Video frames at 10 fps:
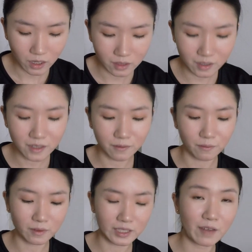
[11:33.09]
This
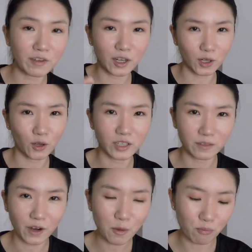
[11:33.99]
7 o'clock is
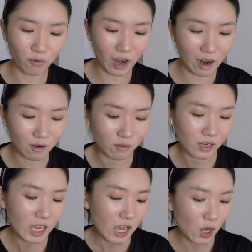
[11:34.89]
very
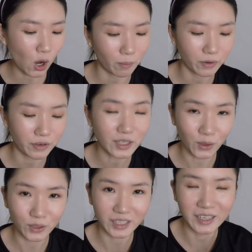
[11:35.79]
brown, coppery
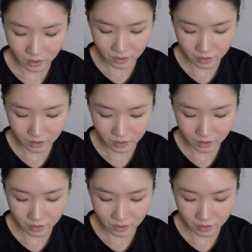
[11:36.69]
tone.